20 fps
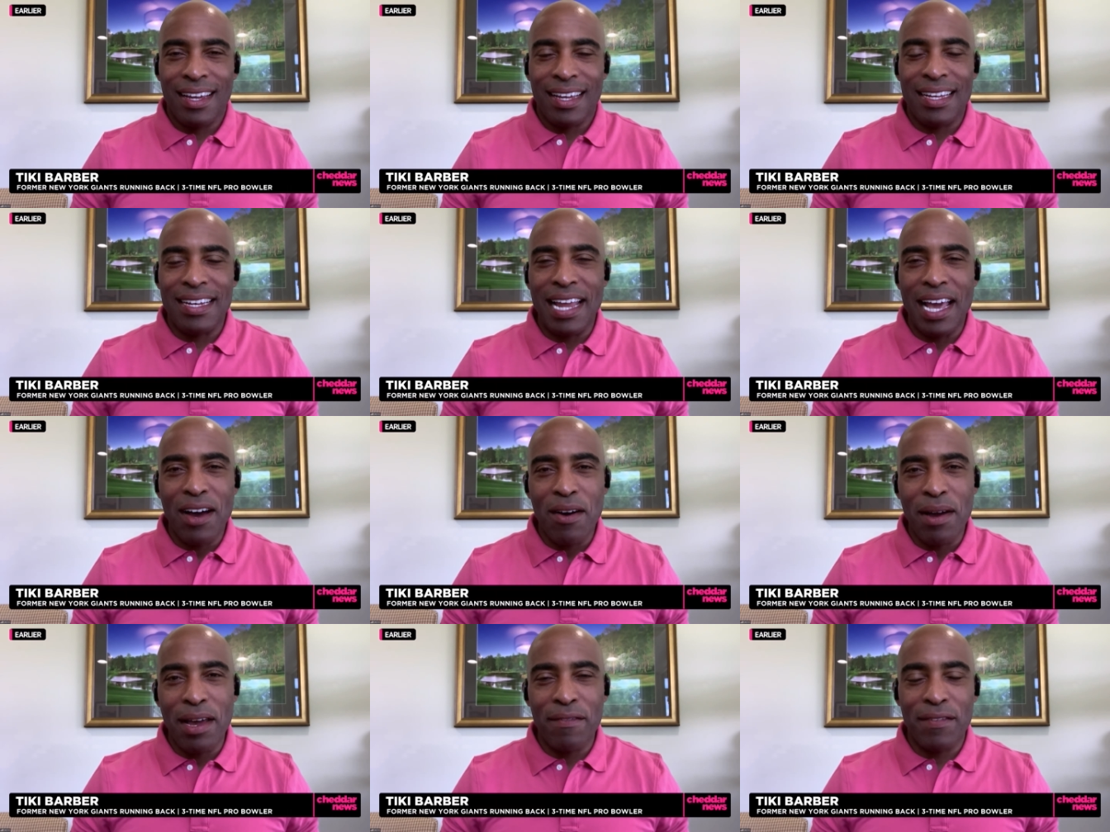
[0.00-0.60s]
can
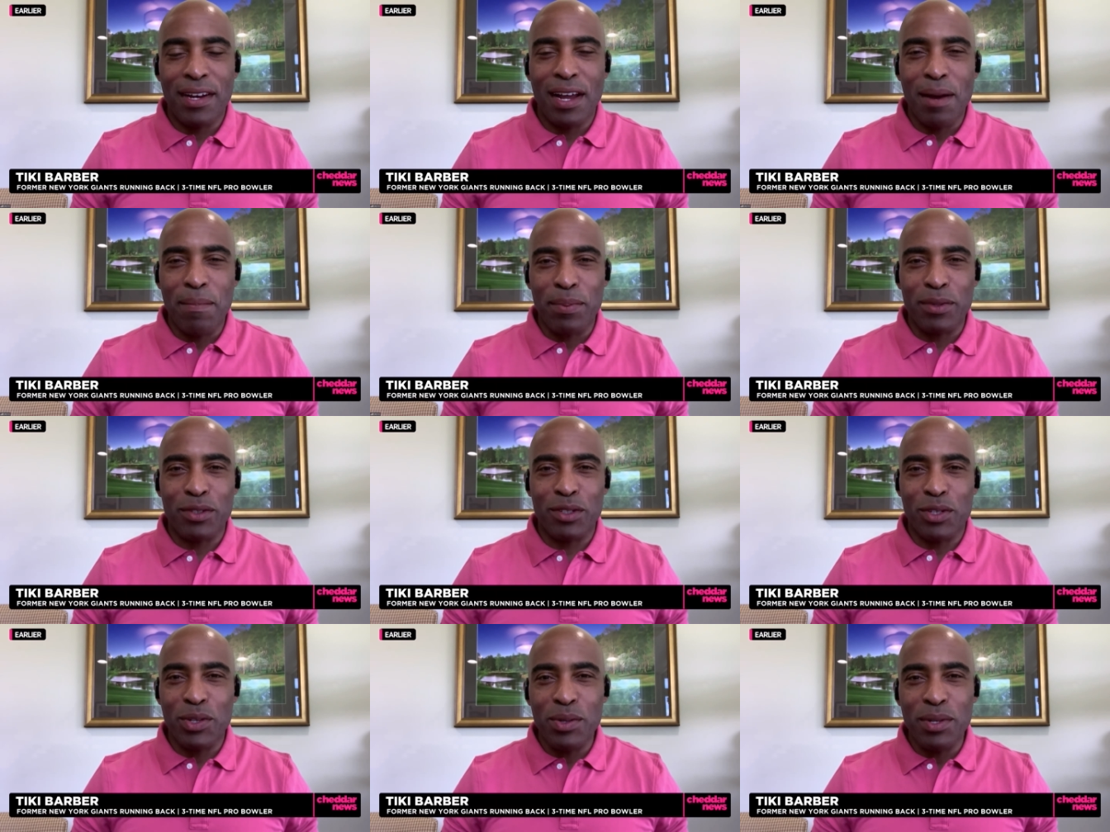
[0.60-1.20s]
now have an
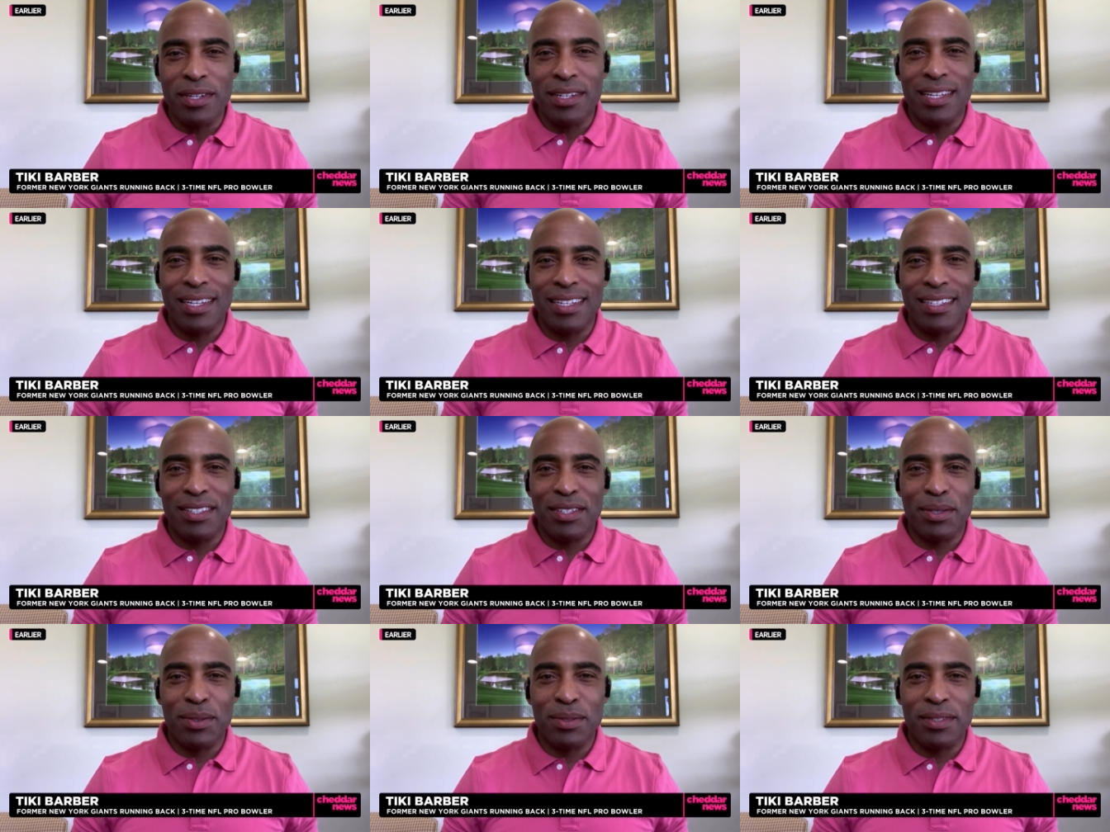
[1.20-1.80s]

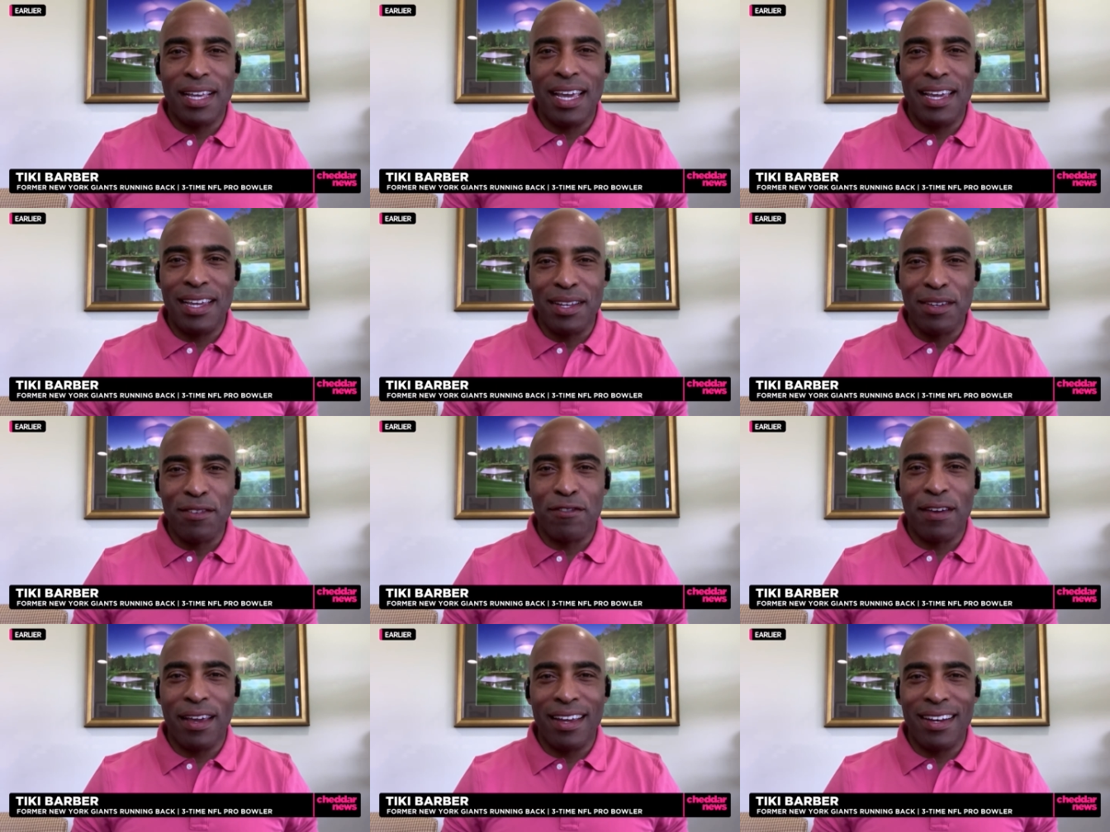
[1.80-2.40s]
opportunity to take
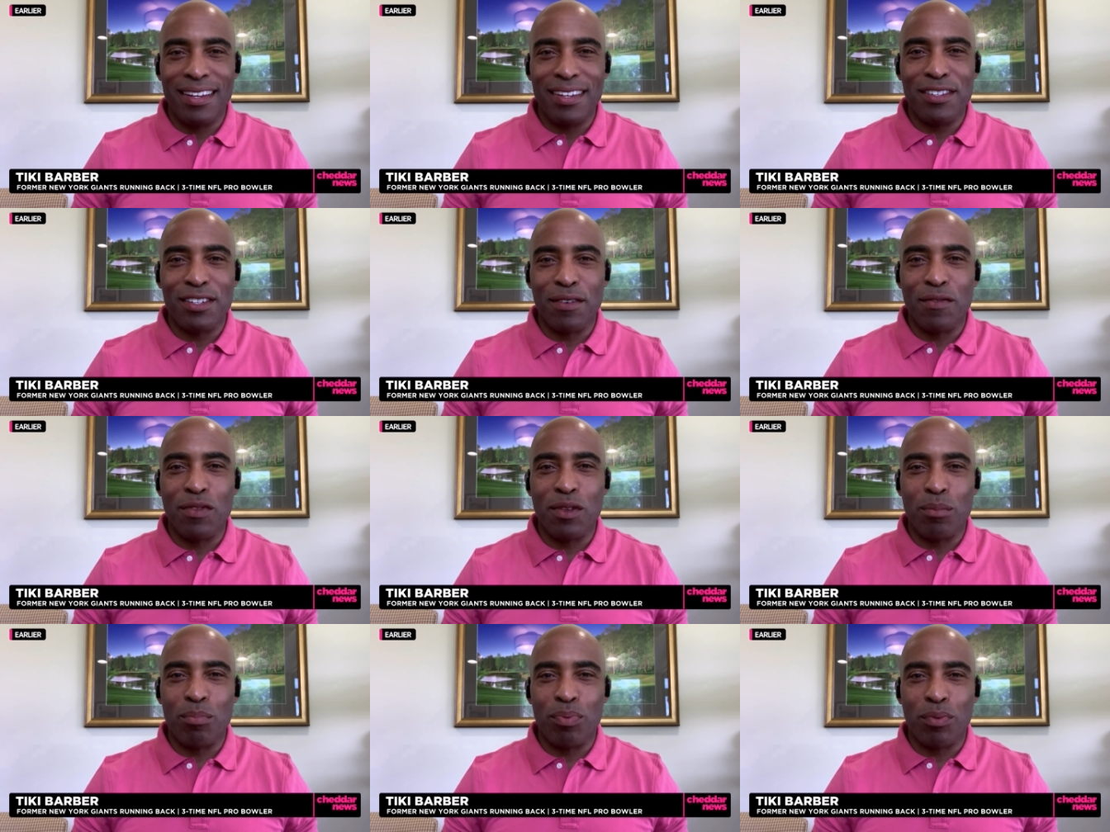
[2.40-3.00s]
advantage
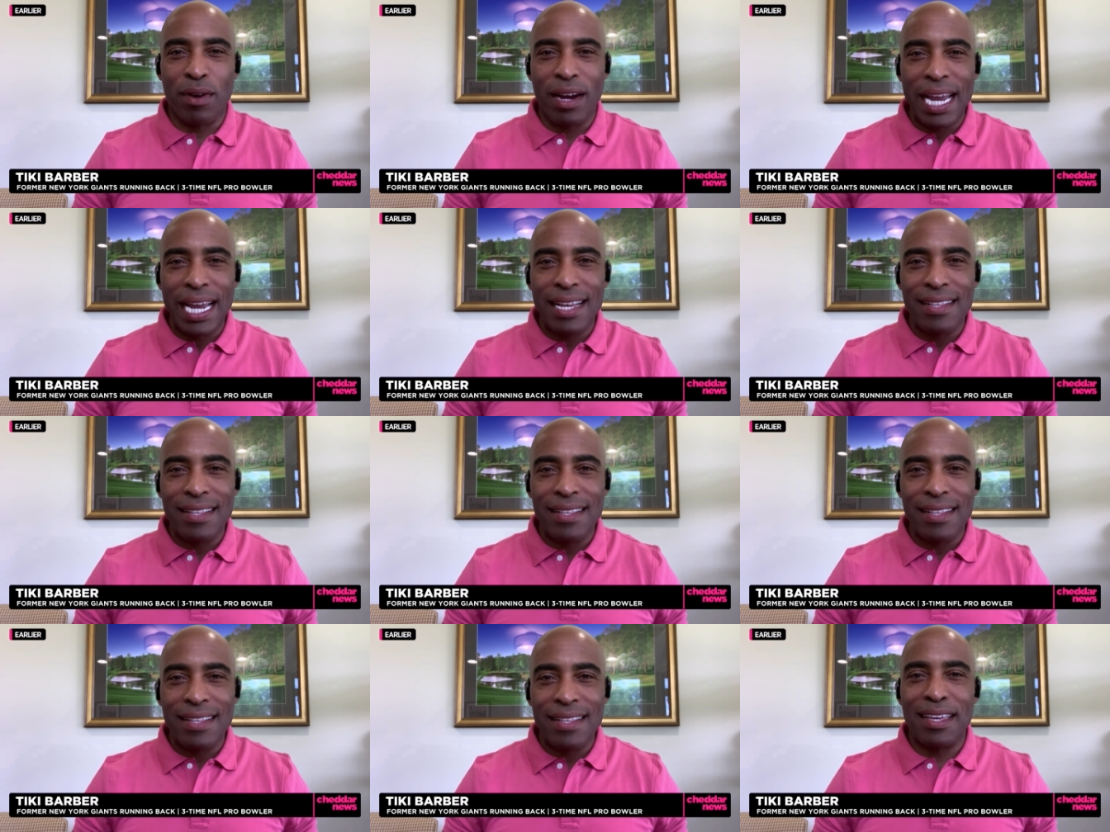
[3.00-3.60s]
of the
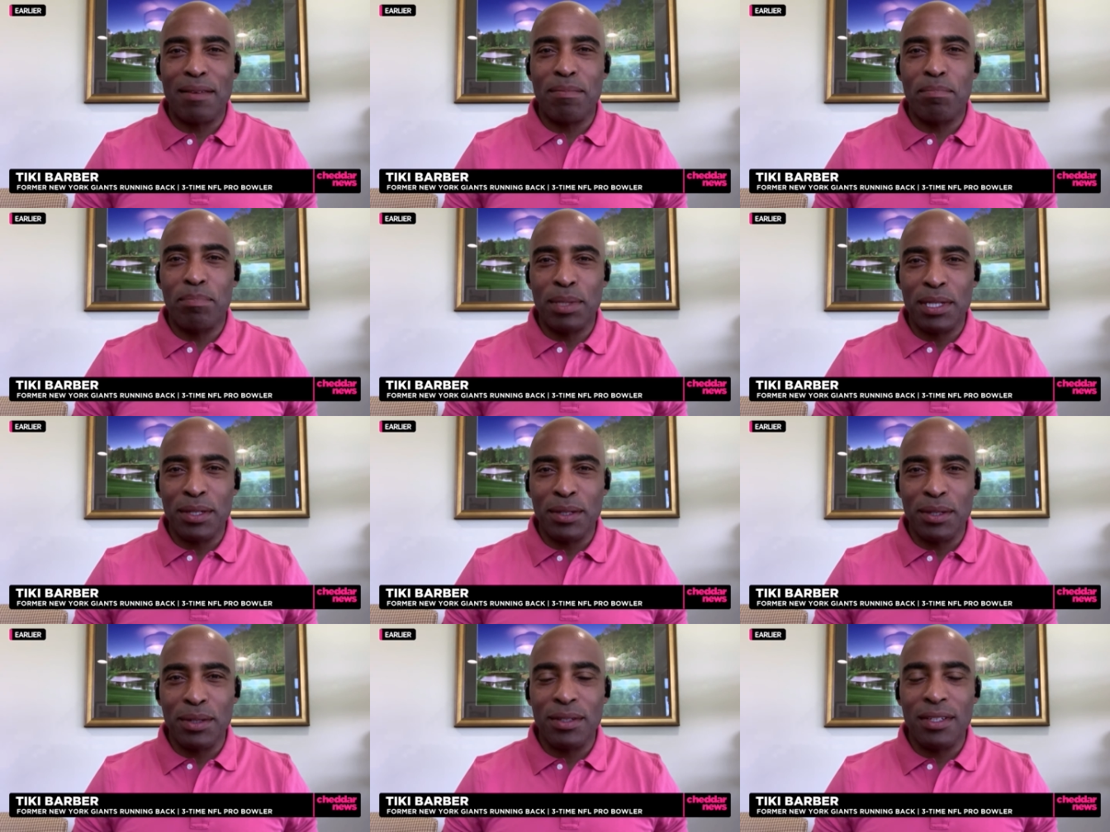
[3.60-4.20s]
brands that they
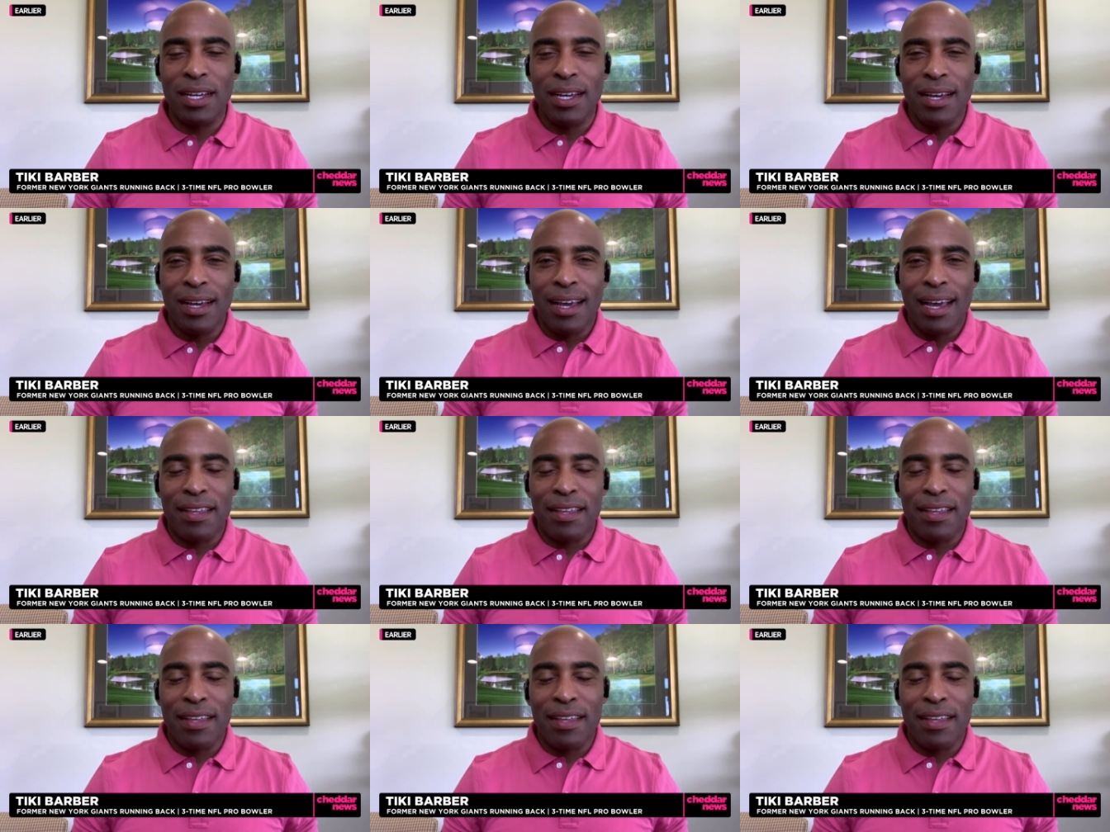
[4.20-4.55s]
build